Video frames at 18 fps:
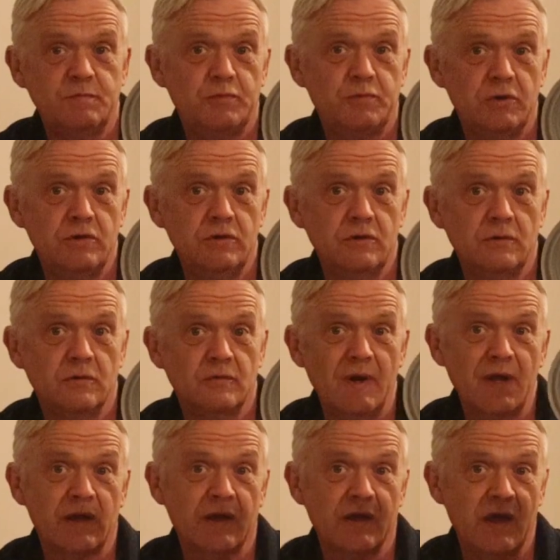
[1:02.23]

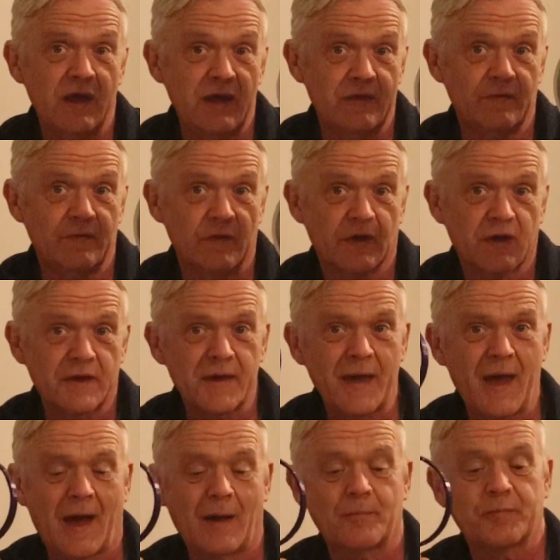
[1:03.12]
TPU ring in the
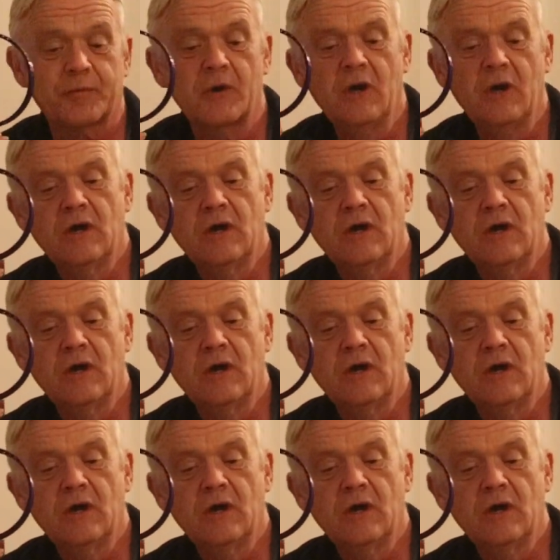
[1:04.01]
cap.